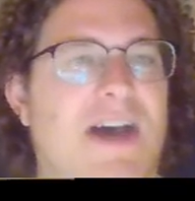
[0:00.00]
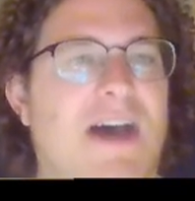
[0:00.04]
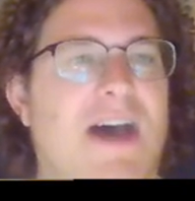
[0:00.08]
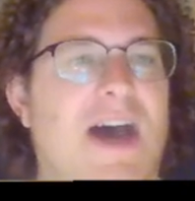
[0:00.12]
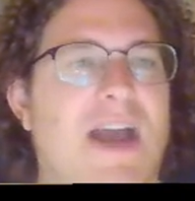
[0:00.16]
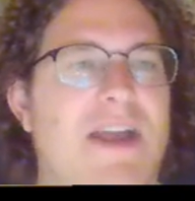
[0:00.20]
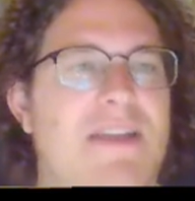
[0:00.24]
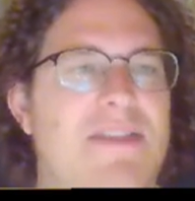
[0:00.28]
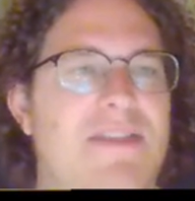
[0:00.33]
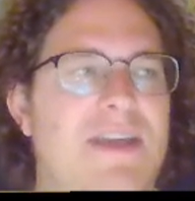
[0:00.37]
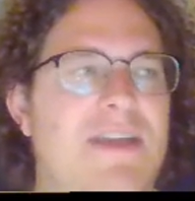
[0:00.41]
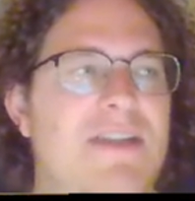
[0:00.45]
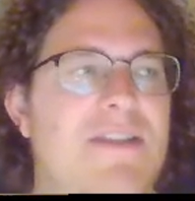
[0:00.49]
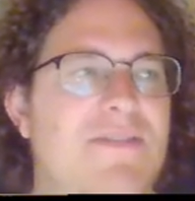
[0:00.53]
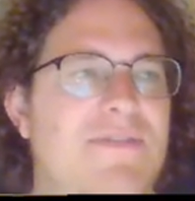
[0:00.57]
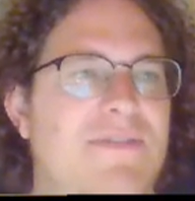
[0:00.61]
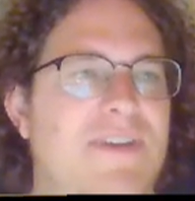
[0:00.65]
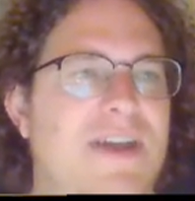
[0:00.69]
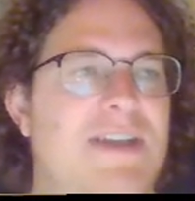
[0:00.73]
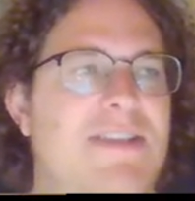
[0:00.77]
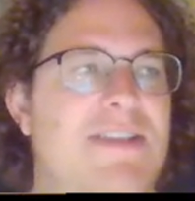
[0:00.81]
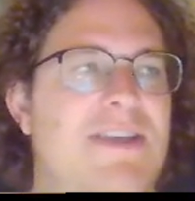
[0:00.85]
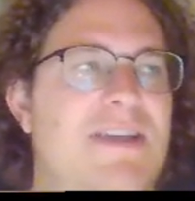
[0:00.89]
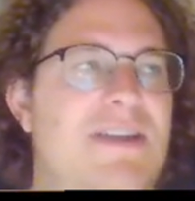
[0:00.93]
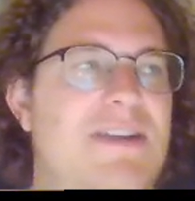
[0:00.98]
I think the
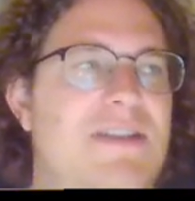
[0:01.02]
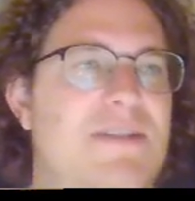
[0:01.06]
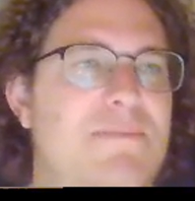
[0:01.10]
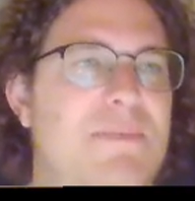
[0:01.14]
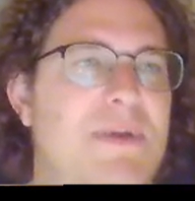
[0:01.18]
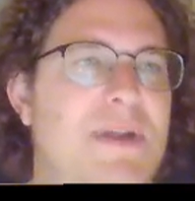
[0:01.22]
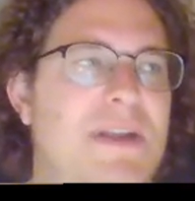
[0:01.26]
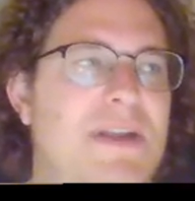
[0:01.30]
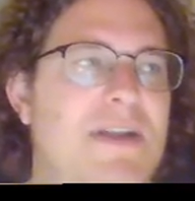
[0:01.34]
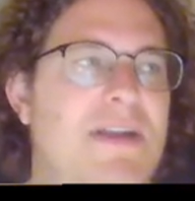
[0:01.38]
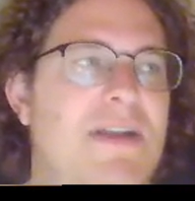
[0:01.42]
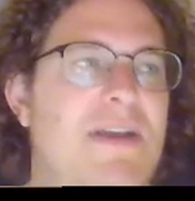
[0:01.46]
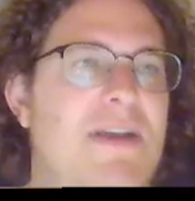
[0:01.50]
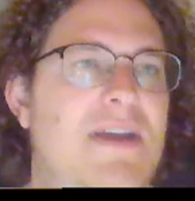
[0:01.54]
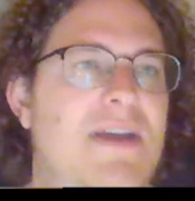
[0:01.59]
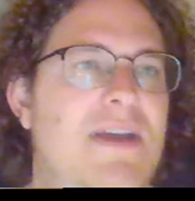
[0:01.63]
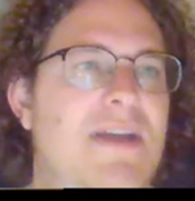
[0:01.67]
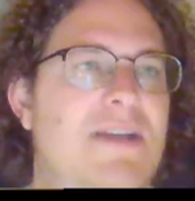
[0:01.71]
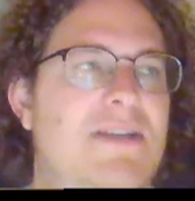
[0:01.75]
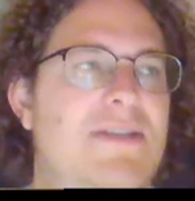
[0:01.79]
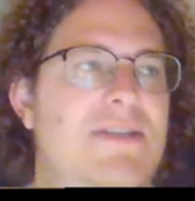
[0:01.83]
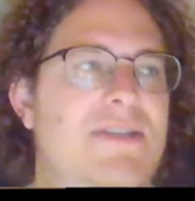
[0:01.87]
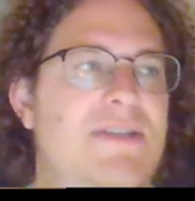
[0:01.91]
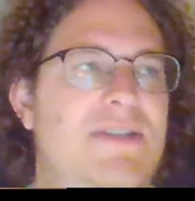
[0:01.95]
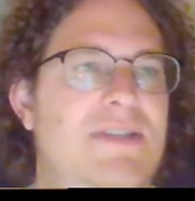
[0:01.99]
fact that it's been
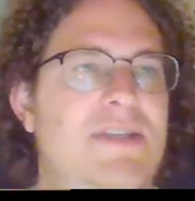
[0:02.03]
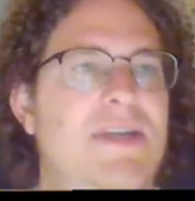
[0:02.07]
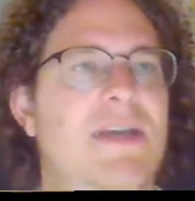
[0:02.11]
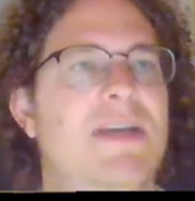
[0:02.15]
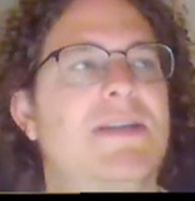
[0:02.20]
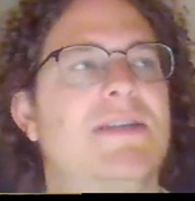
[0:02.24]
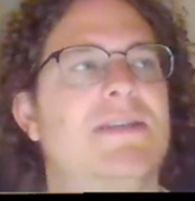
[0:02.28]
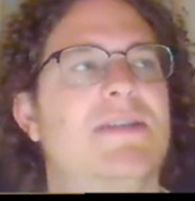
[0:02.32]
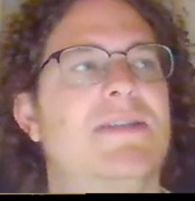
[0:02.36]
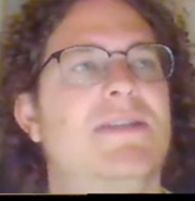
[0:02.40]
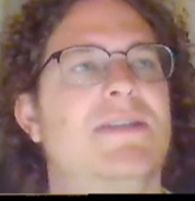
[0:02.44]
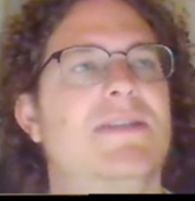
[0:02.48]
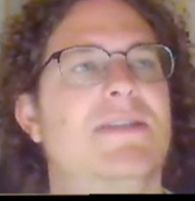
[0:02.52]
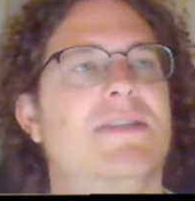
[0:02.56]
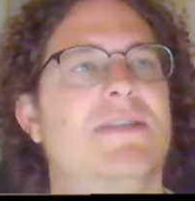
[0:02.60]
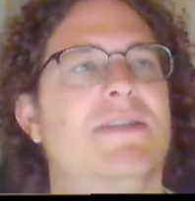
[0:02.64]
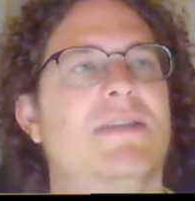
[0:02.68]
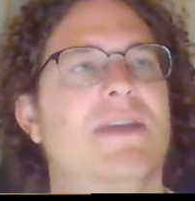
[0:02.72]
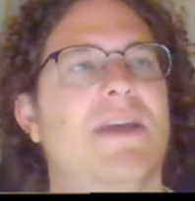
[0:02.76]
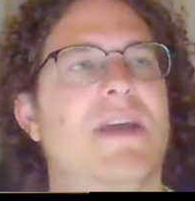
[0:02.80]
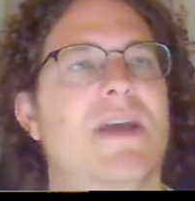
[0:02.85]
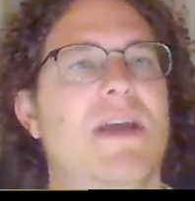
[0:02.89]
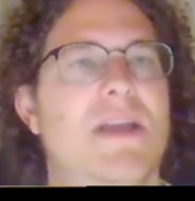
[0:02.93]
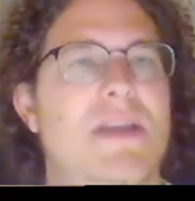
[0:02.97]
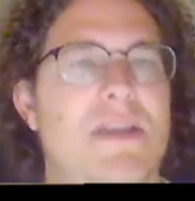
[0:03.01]

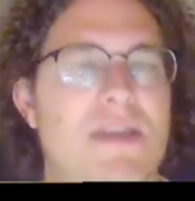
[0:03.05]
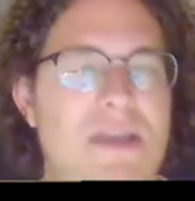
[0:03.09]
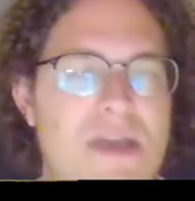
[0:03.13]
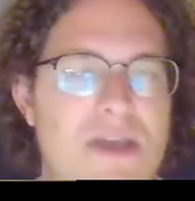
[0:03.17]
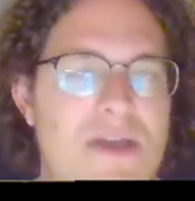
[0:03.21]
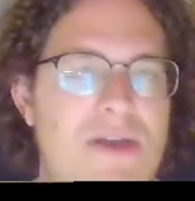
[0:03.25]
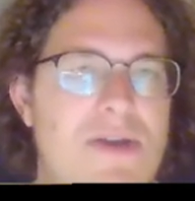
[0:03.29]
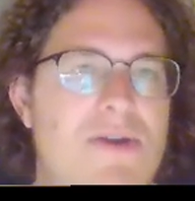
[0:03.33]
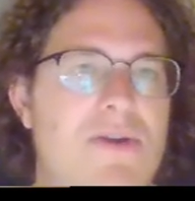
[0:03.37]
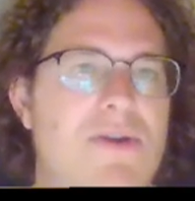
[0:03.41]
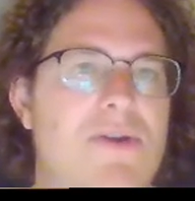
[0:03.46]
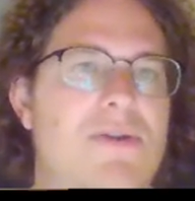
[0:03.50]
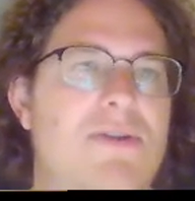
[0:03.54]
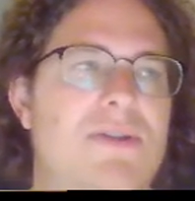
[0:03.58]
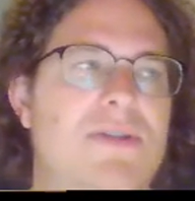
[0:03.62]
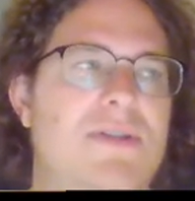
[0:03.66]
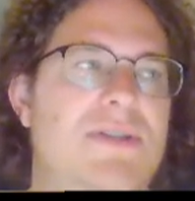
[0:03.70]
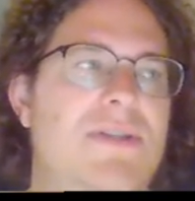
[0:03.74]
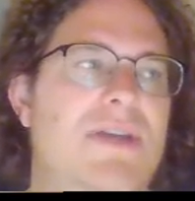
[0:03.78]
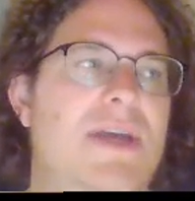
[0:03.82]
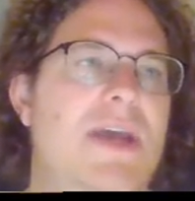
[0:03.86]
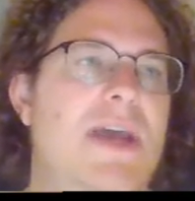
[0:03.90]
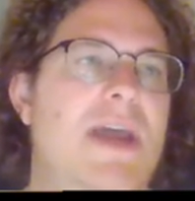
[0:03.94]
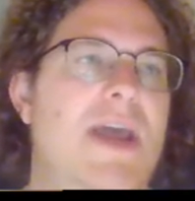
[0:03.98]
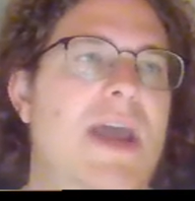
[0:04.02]
6
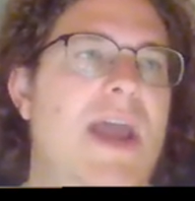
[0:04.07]
years